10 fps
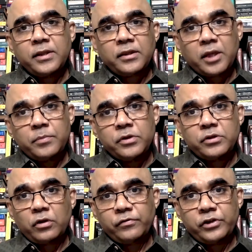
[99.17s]
the
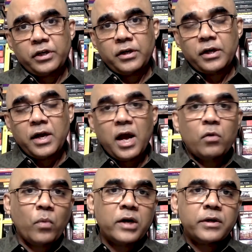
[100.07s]
Tamils of Sri Lanka
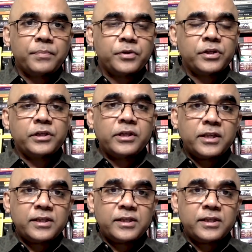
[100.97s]
and one representing the